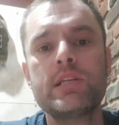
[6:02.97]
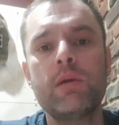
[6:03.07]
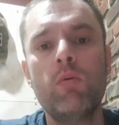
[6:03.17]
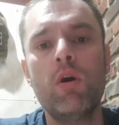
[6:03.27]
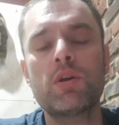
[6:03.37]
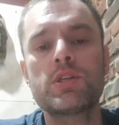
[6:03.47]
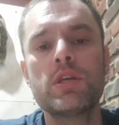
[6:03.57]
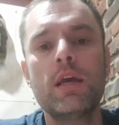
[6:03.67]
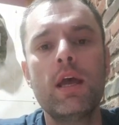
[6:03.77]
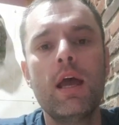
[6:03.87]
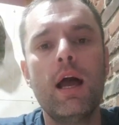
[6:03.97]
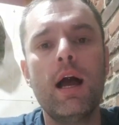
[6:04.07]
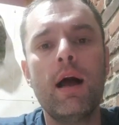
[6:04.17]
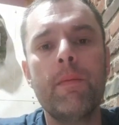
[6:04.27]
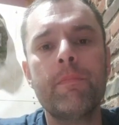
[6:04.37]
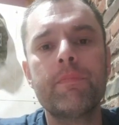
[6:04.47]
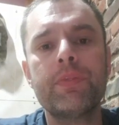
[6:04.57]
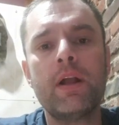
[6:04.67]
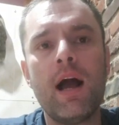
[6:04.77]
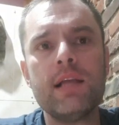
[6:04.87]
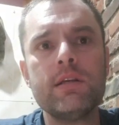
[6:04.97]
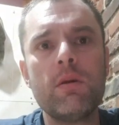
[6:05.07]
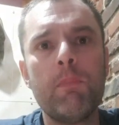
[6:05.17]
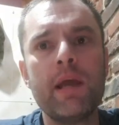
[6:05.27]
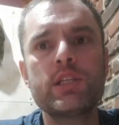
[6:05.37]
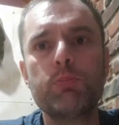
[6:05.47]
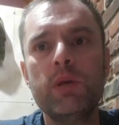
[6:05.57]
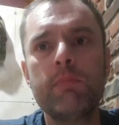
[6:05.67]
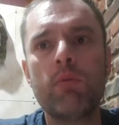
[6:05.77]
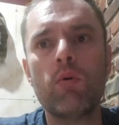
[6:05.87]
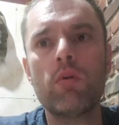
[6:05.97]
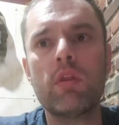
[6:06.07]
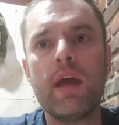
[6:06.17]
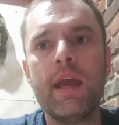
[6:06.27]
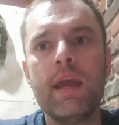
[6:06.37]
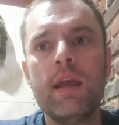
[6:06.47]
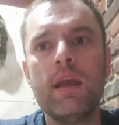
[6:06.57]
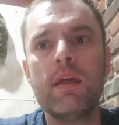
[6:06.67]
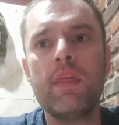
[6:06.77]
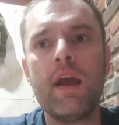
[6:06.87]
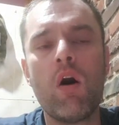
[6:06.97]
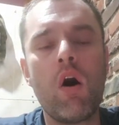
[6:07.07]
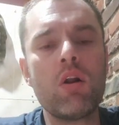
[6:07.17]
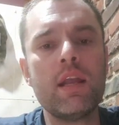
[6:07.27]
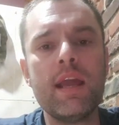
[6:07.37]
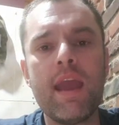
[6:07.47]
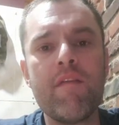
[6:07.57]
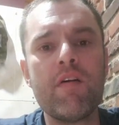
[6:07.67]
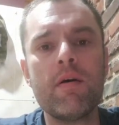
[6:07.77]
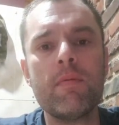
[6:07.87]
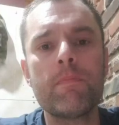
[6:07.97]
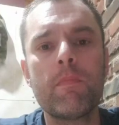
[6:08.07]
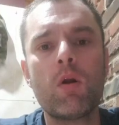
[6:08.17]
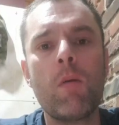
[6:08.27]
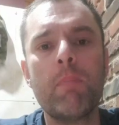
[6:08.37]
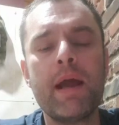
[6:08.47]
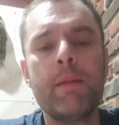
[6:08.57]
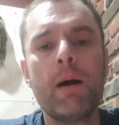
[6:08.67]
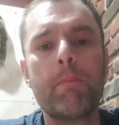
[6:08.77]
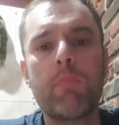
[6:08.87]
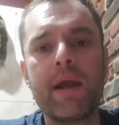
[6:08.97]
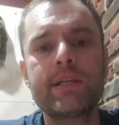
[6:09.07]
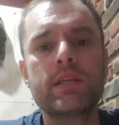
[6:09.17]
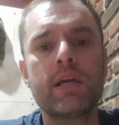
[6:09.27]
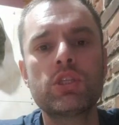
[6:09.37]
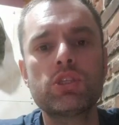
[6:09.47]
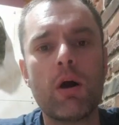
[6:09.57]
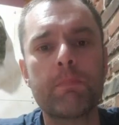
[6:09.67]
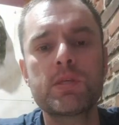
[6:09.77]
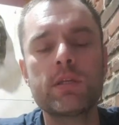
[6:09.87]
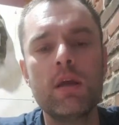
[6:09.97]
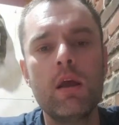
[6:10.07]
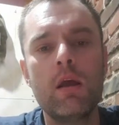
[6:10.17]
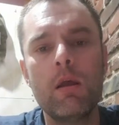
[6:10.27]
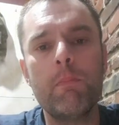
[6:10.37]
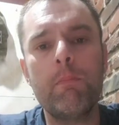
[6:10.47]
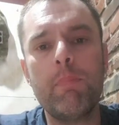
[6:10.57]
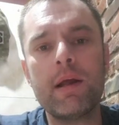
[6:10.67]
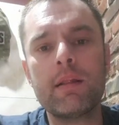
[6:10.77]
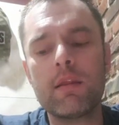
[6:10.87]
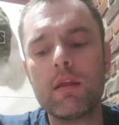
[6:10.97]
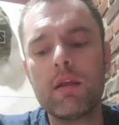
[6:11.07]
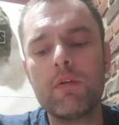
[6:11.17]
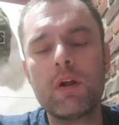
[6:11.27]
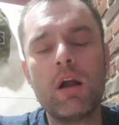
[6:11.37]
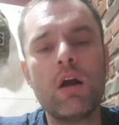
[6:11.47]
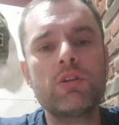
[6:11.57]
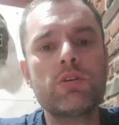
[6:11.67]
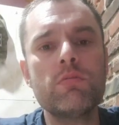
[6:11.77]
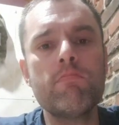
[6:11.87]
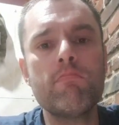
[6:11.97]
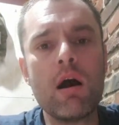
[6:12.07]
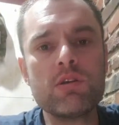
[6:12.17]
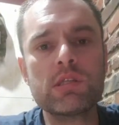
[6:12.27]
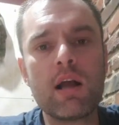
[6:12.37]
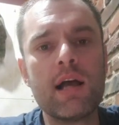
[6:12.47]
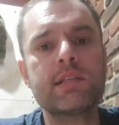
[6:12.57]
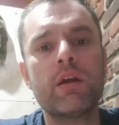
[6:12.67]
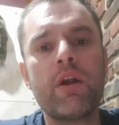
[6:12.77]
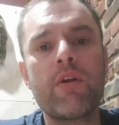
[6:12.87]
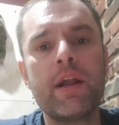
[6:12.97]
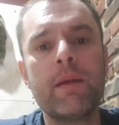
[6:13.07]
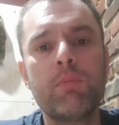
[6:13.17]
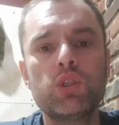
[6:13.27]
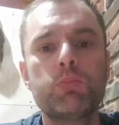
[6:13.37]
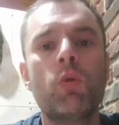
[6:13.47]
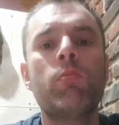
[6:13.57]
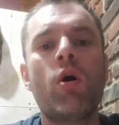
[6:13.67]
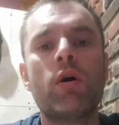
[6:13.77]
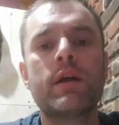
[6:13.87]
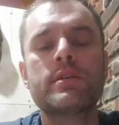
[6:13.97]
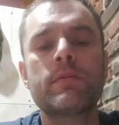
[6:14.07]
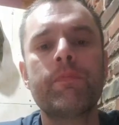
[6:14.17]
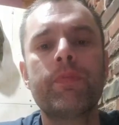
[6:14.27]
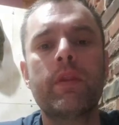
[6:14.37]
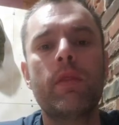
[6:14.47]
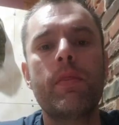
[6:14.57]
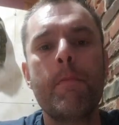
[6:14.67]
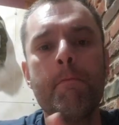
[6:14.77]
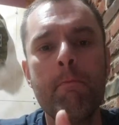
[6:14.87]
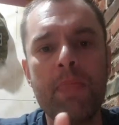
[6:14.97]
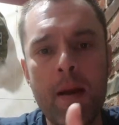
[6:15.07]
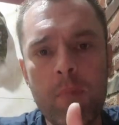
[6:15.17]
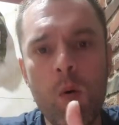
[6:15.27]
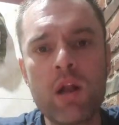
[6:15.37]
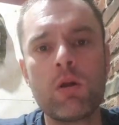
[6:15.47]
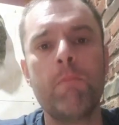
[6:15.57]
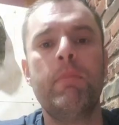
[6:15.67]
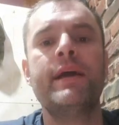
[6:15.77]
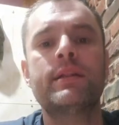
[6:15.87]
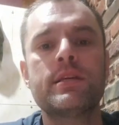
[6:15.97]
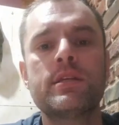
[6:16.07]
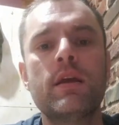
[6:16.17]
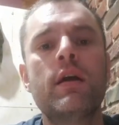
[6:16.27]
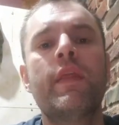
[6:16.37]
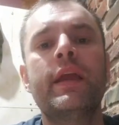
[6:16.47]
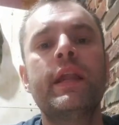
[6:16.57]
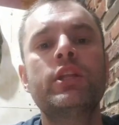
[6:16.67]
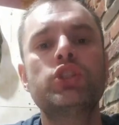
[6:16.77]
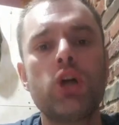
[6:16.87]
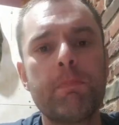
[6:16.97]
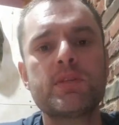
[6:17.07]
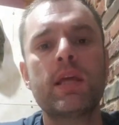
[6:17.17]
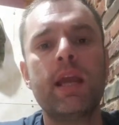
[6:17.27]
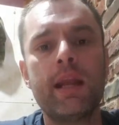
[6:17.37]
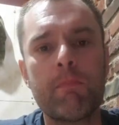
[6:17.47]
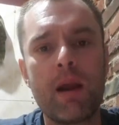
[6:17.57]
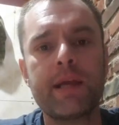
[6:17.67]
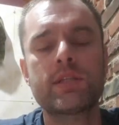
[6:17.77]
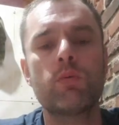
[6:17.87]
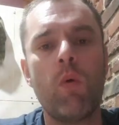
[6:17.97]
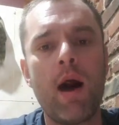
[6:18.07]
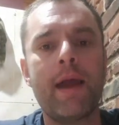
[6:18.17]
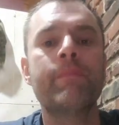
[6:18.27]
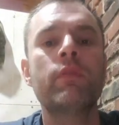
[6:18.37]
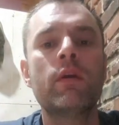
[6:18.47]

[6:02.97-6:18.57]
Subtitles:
actually works, the guys that are playing speedball, they hardly ever complain about breaks and chops. But go to most guys that are running bushball markers, the number one complaint is they're getting chops, they're getting breaks. Why?